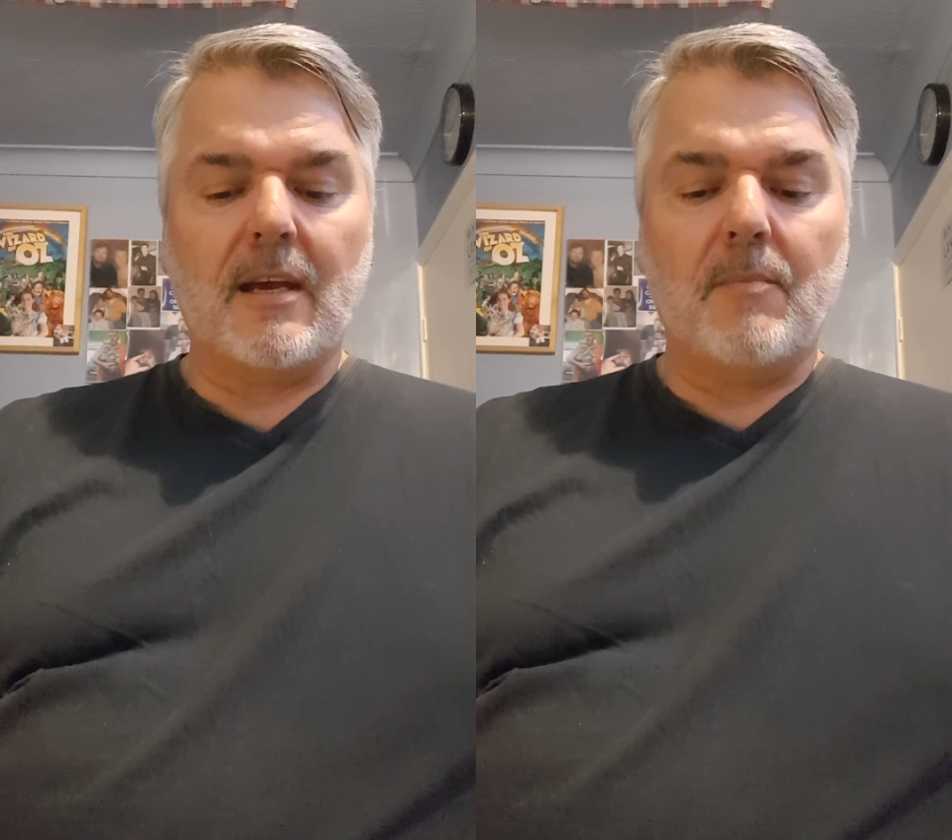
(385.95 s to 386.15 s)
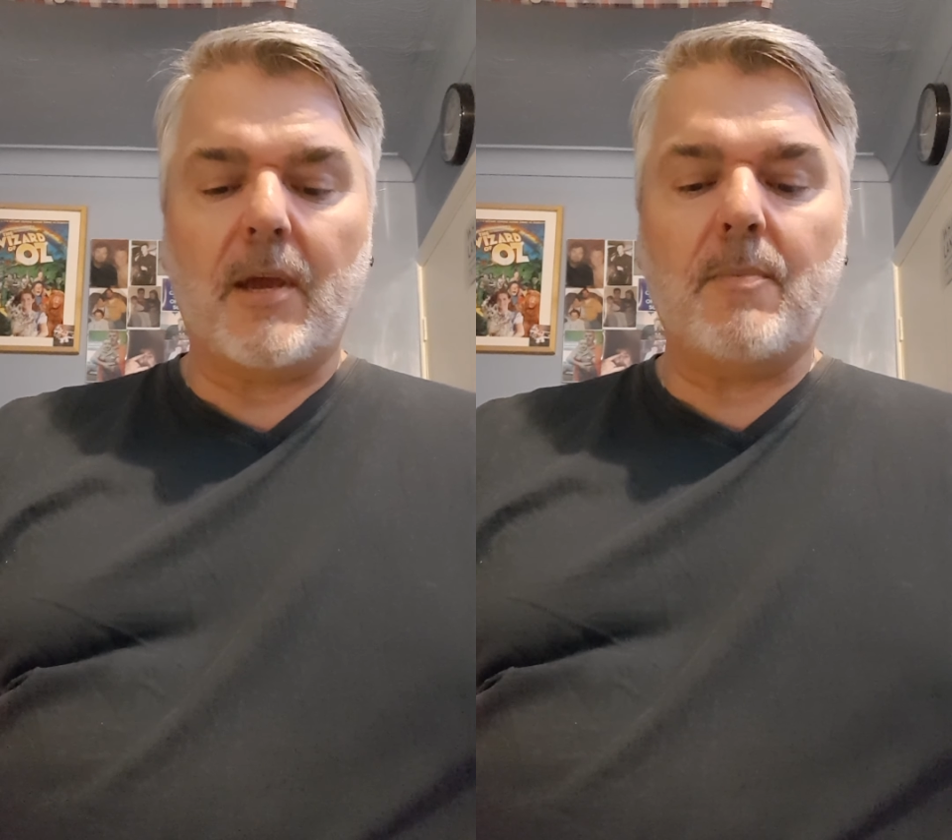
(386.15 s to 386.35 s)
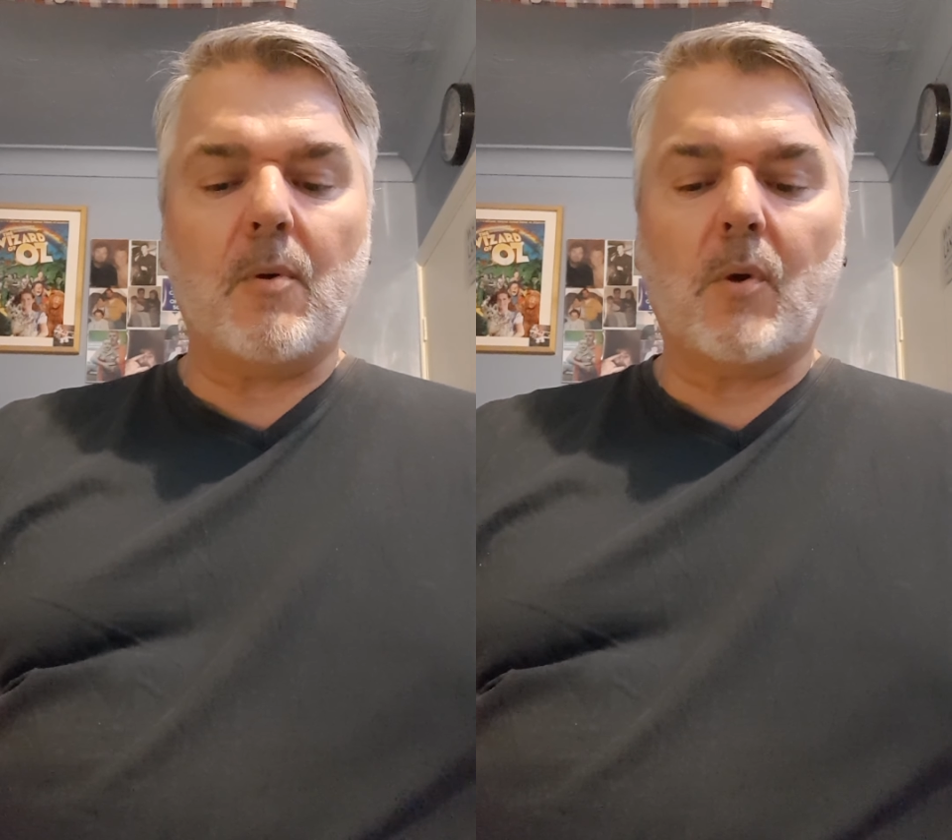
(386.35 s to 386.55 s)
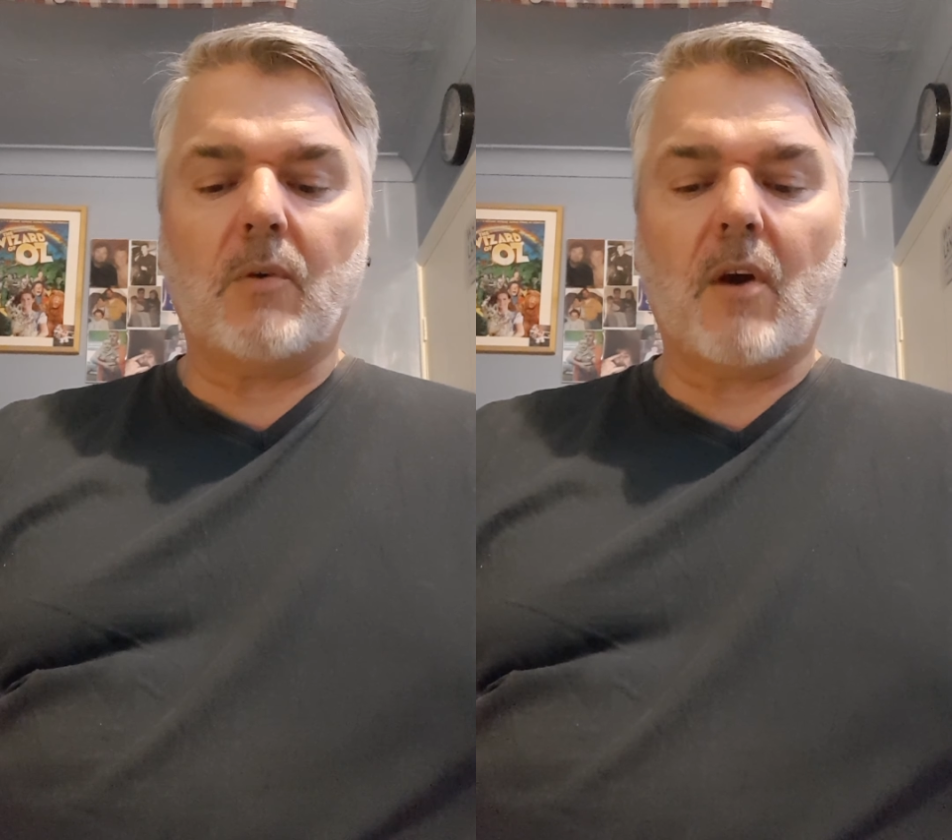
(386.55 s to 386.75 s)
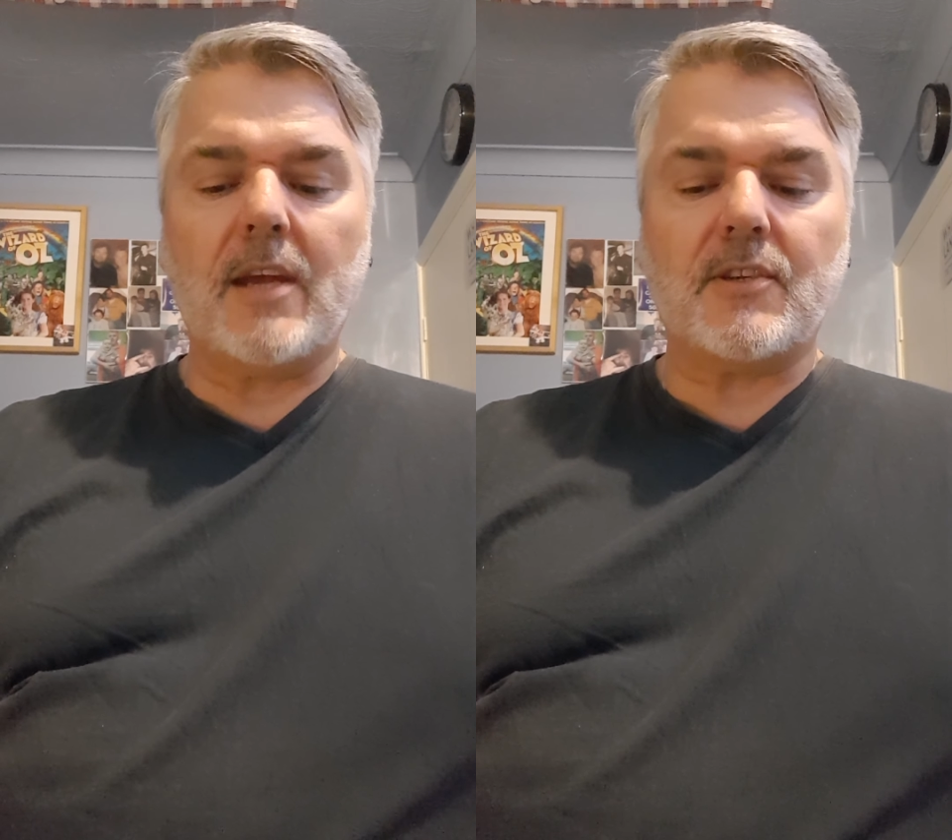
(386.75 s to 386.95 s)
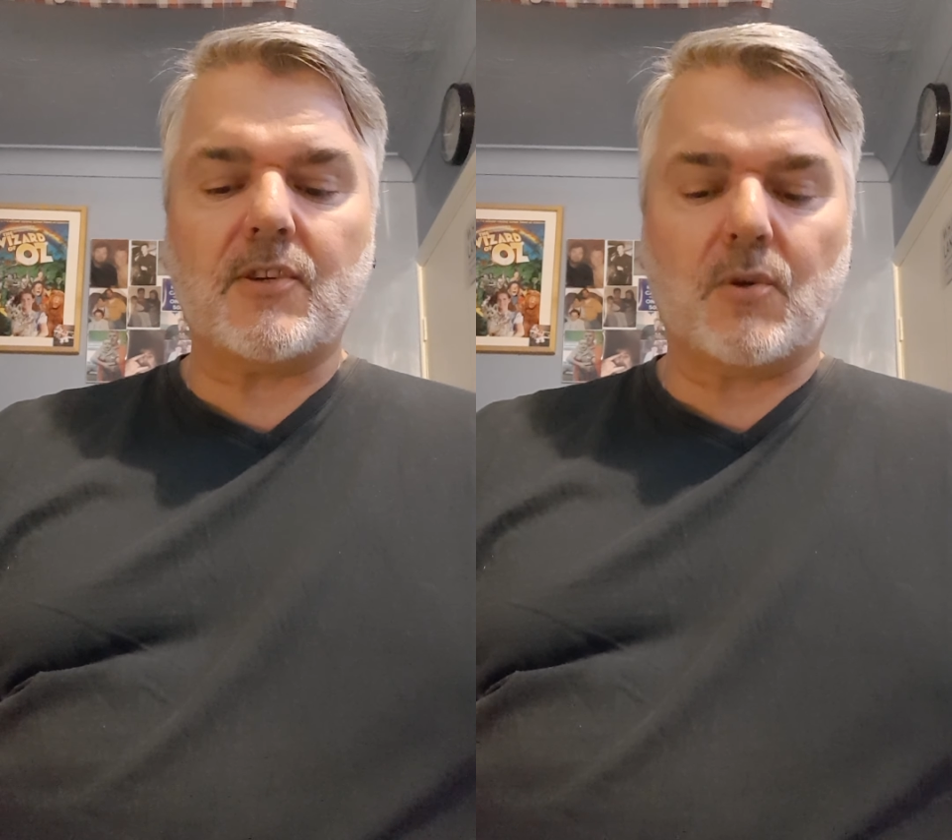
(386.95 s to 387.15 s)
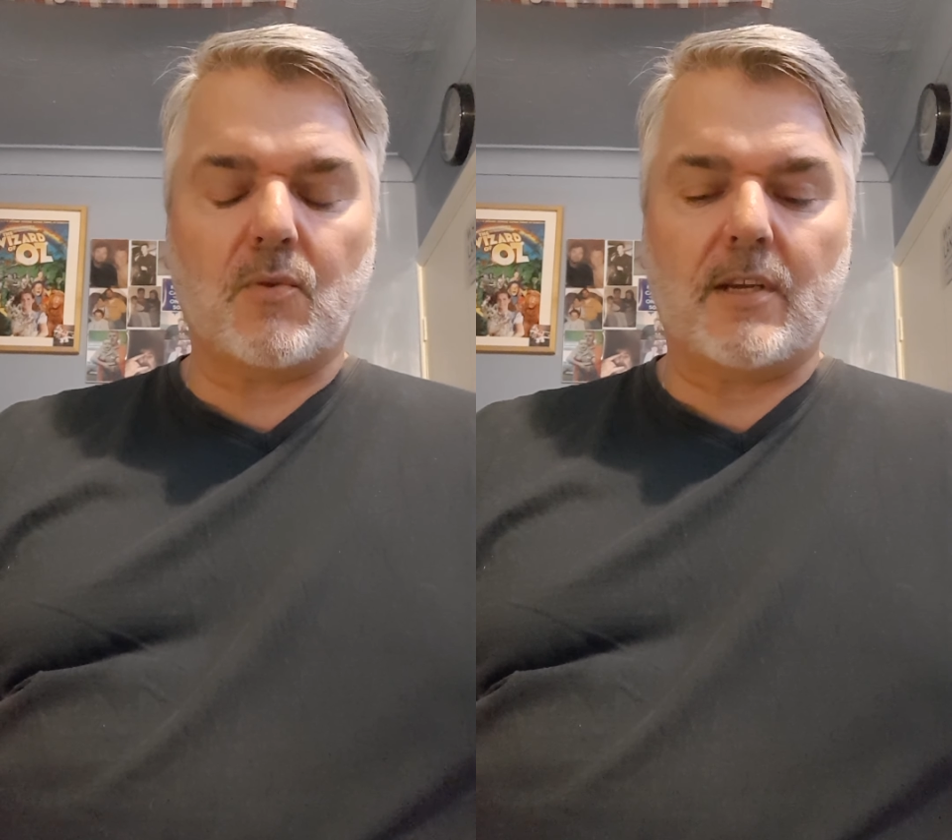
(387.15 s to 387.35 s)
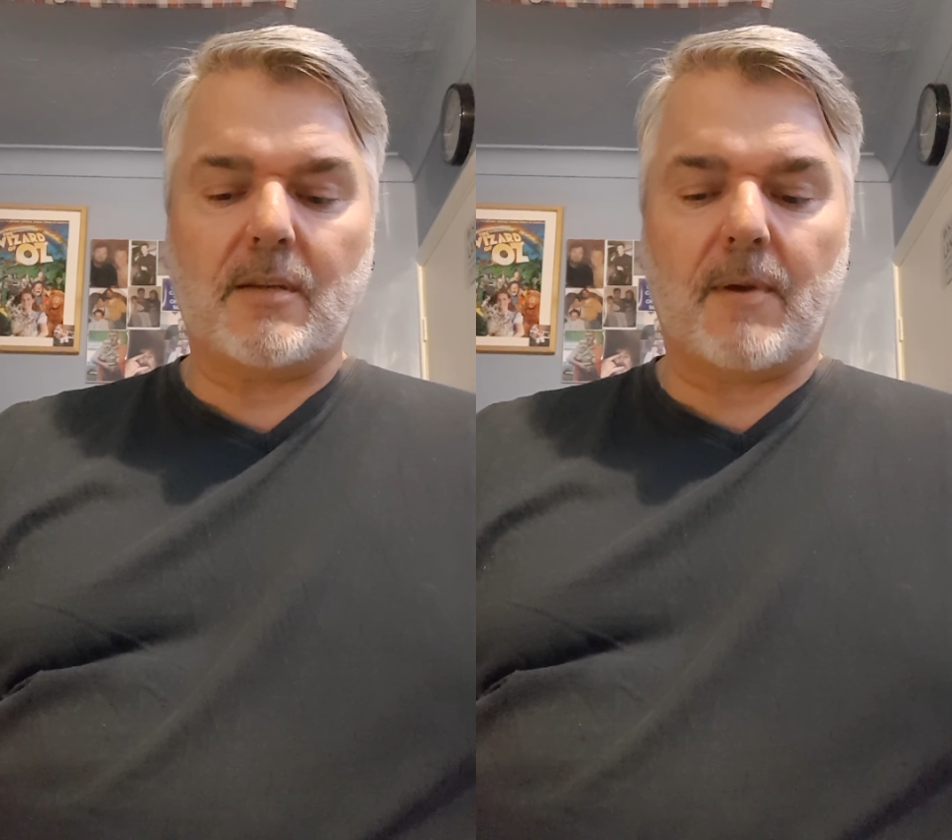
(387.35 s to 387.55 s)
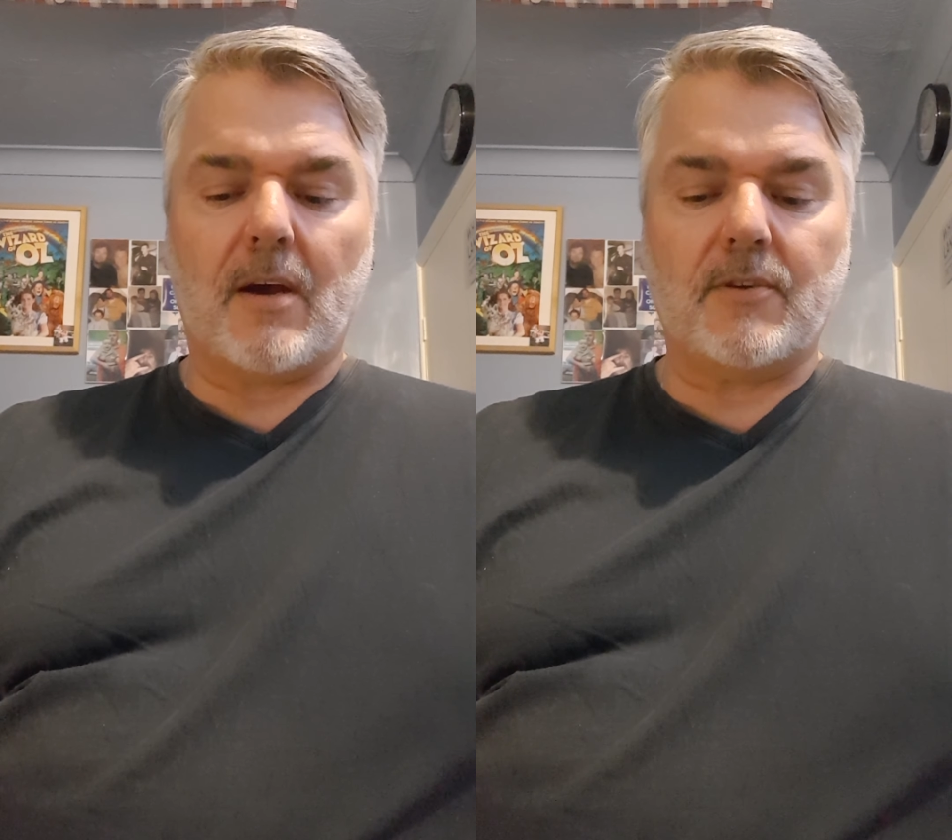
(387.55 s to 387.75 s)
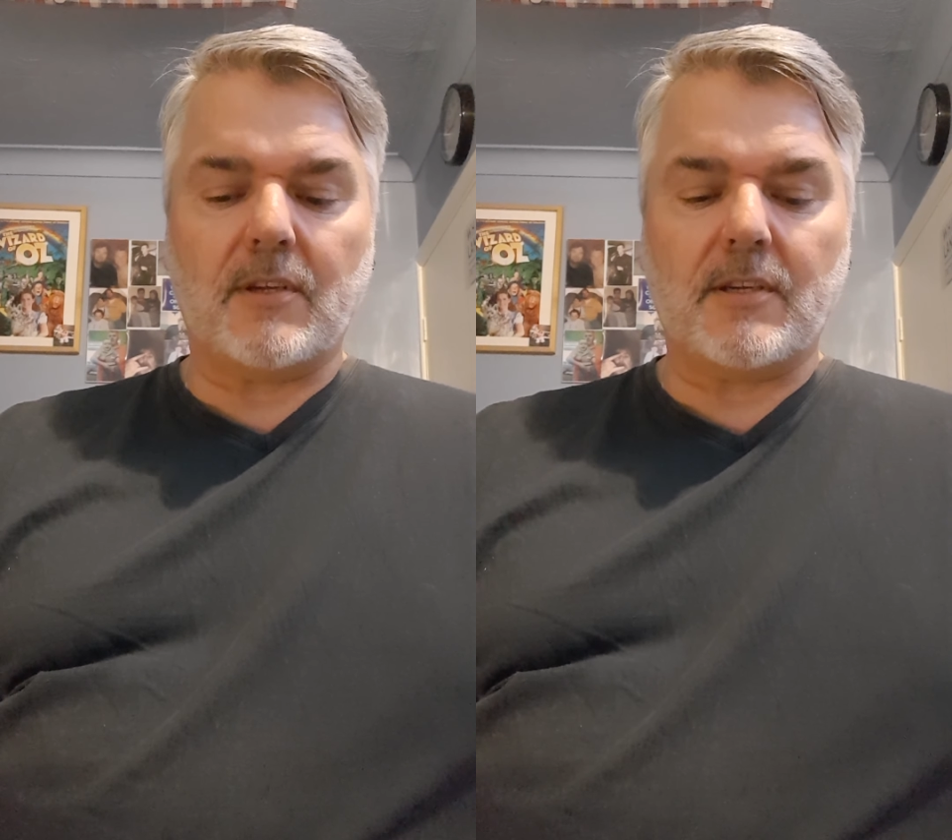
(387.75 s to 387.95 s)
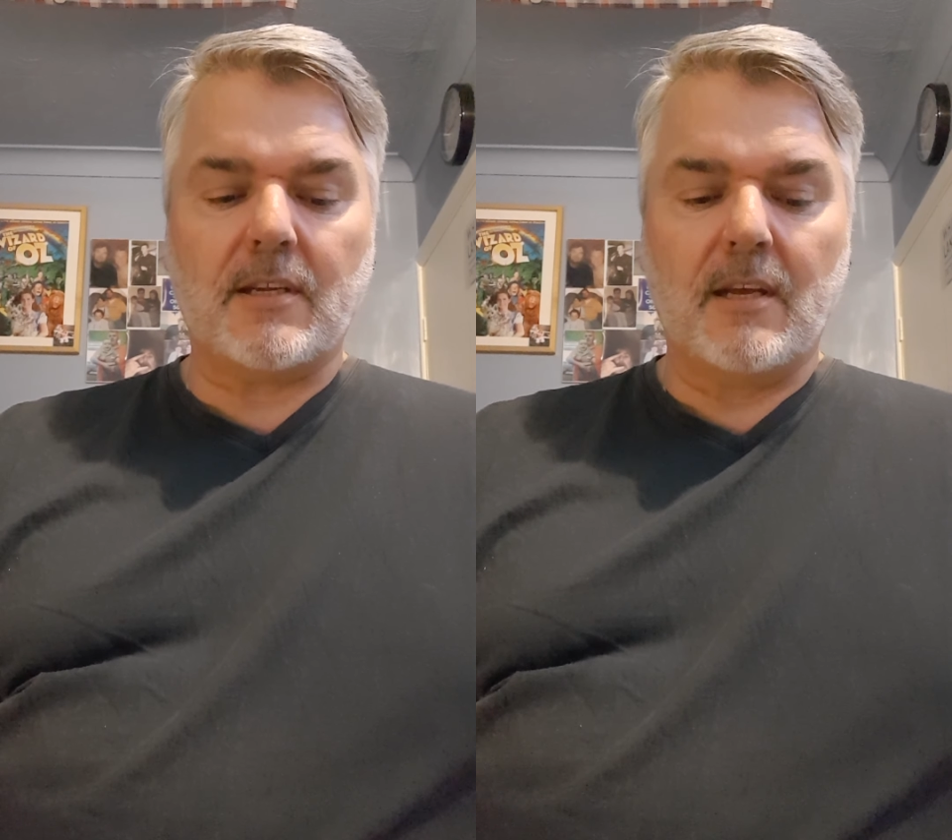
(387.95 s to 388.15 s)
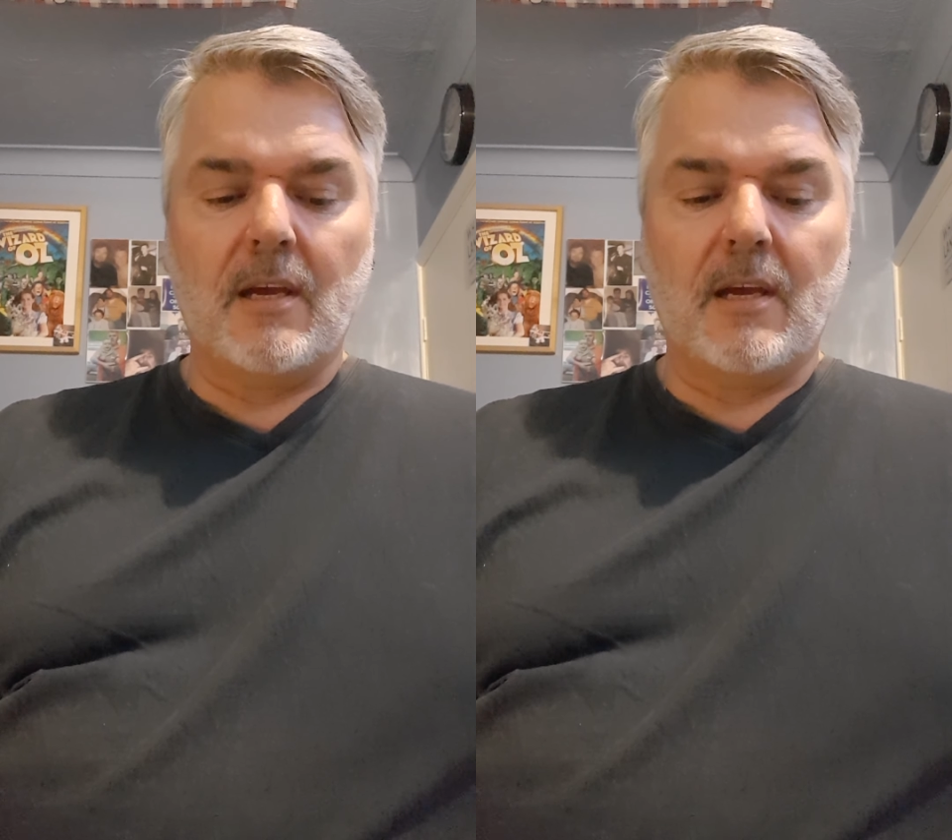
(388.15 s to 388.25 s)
People will write stories about us.